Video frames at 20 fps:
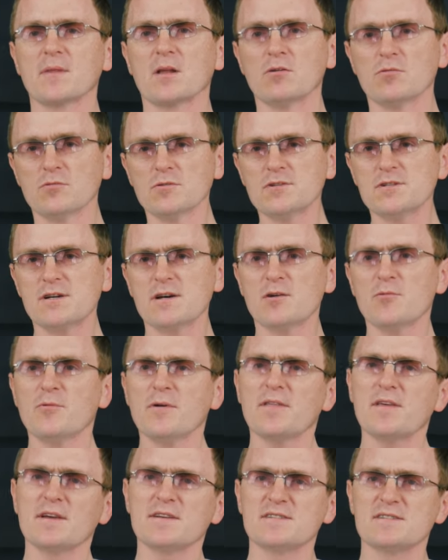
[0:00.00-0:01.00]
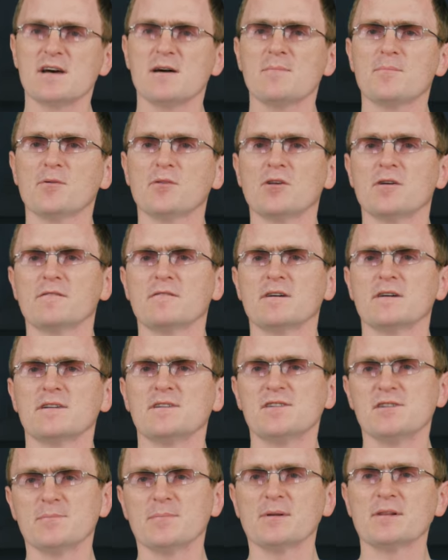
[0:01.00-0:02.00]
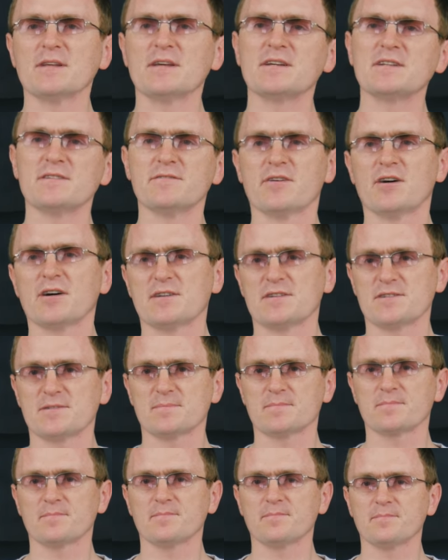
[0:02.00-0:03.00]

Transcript: router with the example of a TP-Link device.